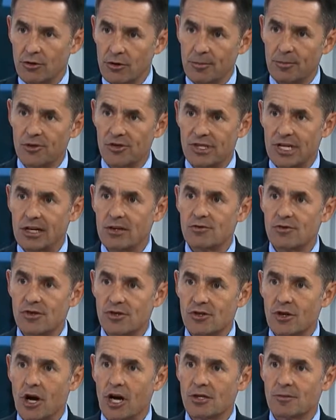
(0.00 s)
or the percentage
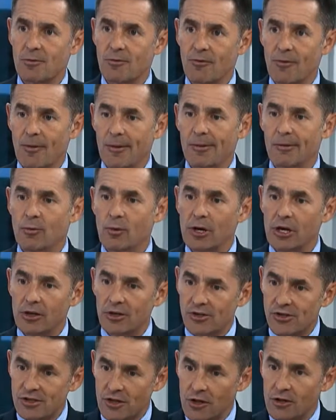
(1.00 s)
of stocks performing
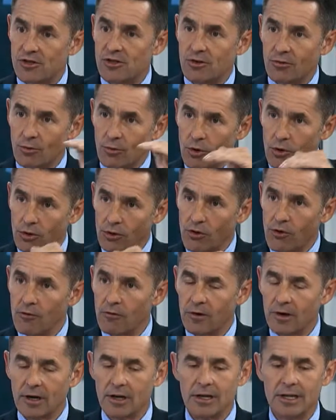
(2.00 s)
well starts to roll
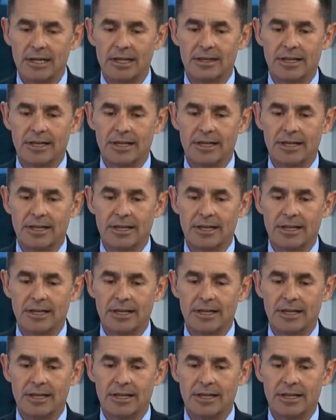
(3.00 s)
over,